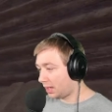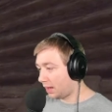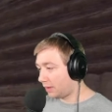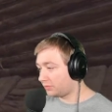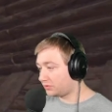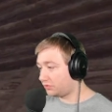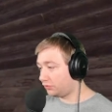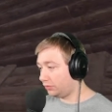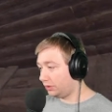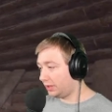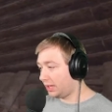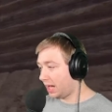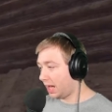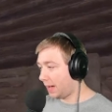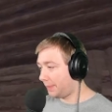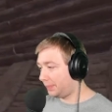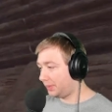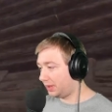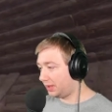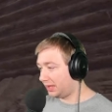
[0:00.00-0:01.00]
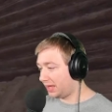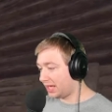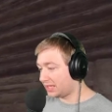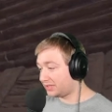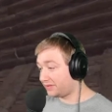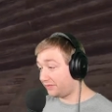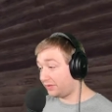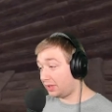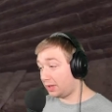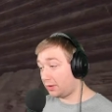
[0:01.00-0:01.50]
I was really happy
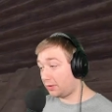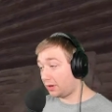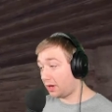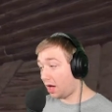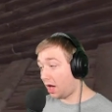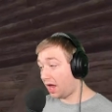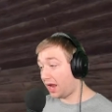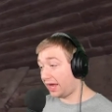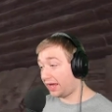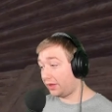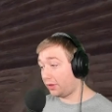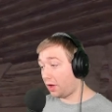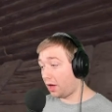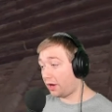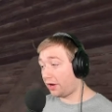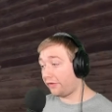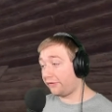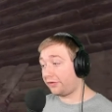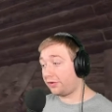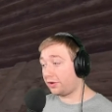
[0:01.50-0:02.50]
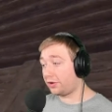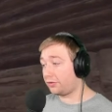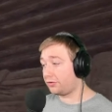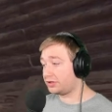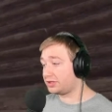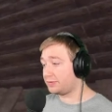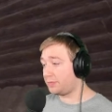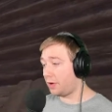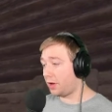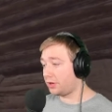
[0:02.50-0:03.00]
last video got a lot of good
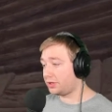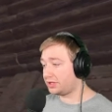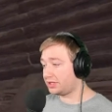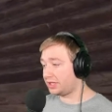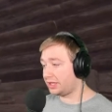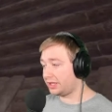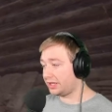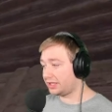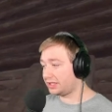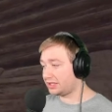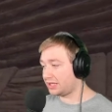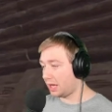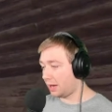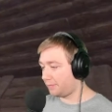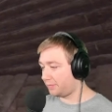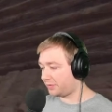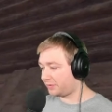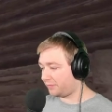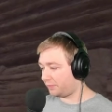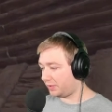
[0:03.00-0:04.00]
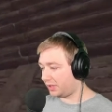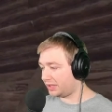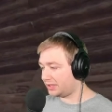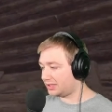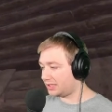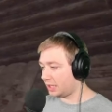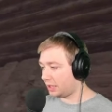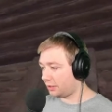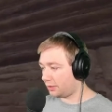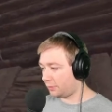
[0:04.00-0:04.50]
response to this type of
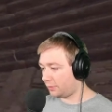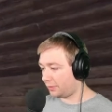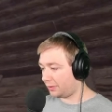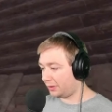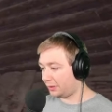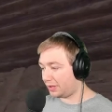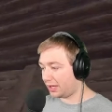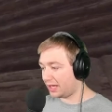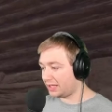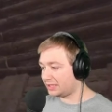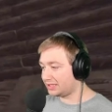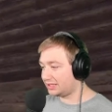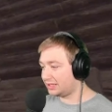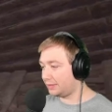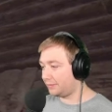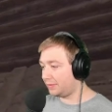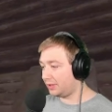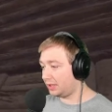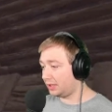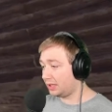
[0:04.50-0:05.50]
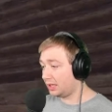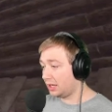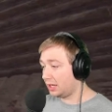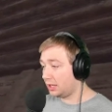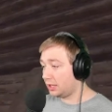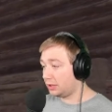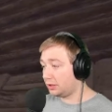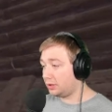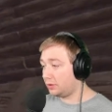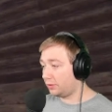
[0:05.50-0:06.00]
playstyle where you guys see me
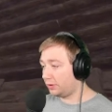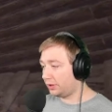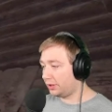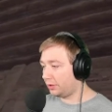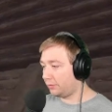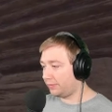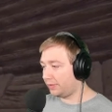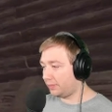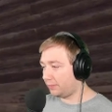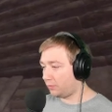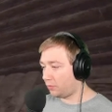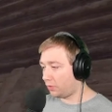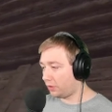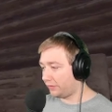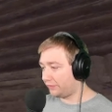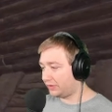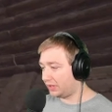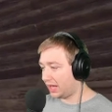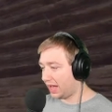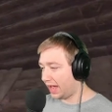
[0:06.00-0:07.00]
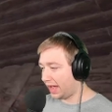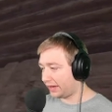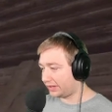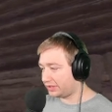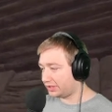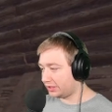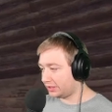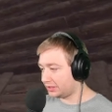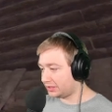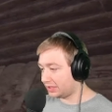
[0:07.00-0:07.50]
do a little bit more of the
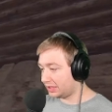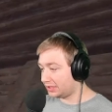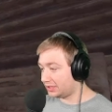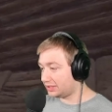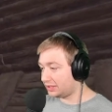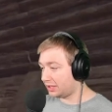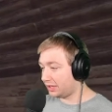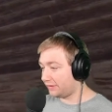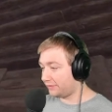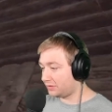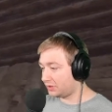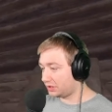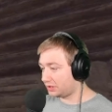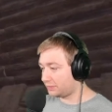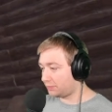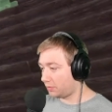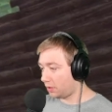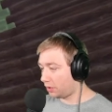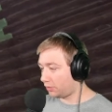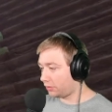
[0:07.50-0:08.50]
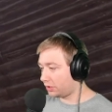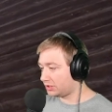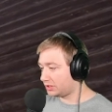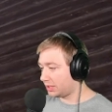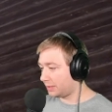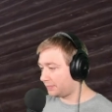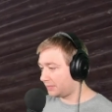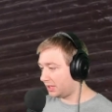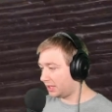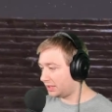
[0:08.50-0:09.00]
actions instead of just progress
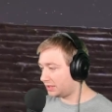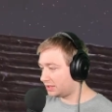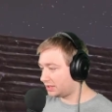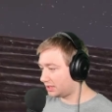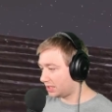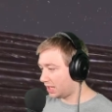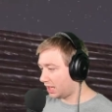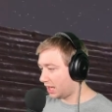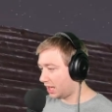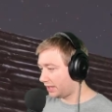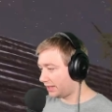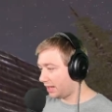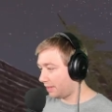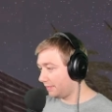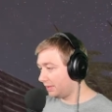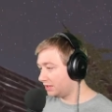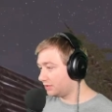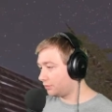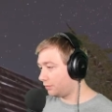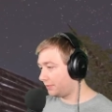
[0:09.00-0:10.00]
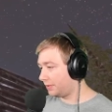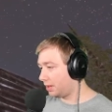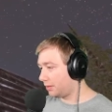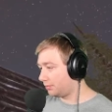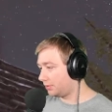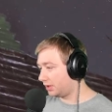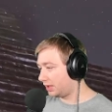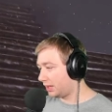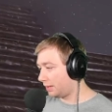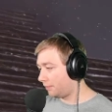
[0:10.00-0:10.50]
updates. That means we'll be
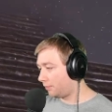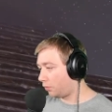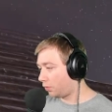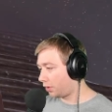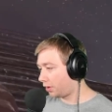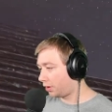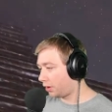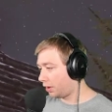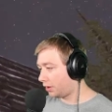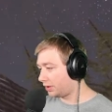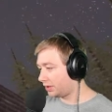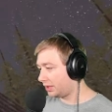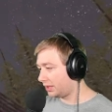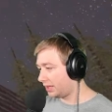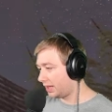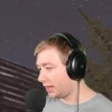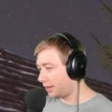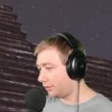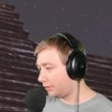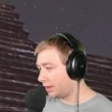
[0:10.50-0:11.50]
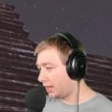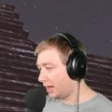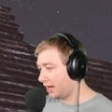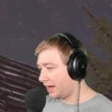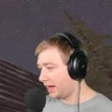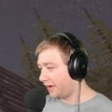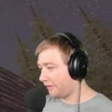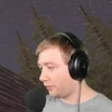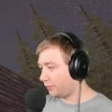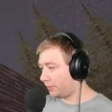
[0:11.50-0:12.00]
able to get more content out.
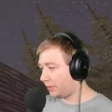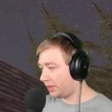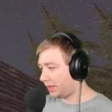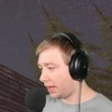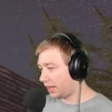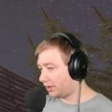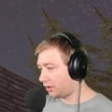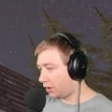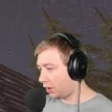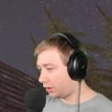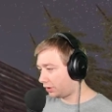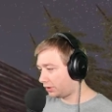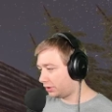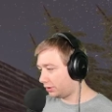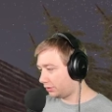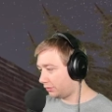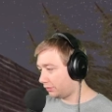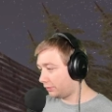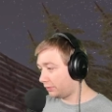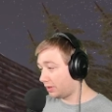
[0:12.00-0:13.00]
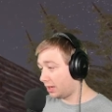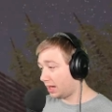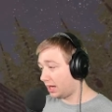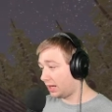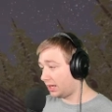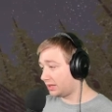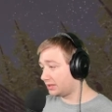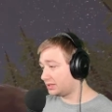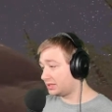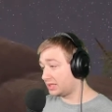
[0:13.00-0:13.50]
Everybody I talked
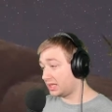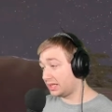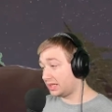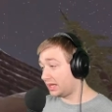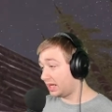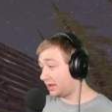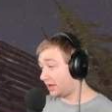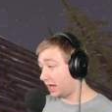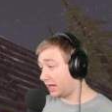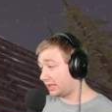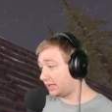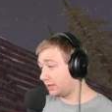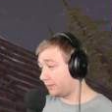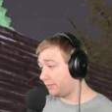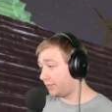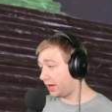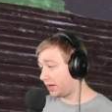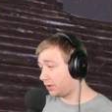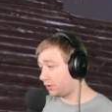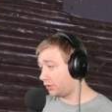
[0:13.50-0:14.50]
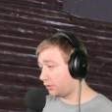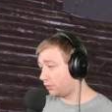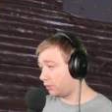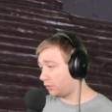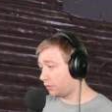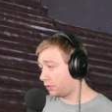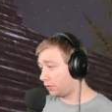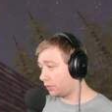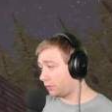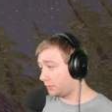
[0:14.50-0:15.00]
to said they liked it better
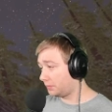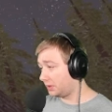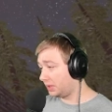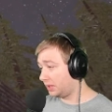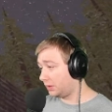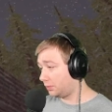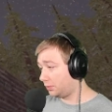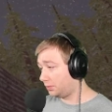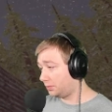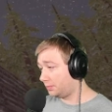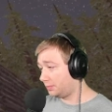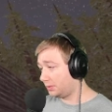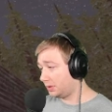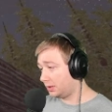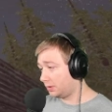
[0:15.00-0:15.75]
or equal,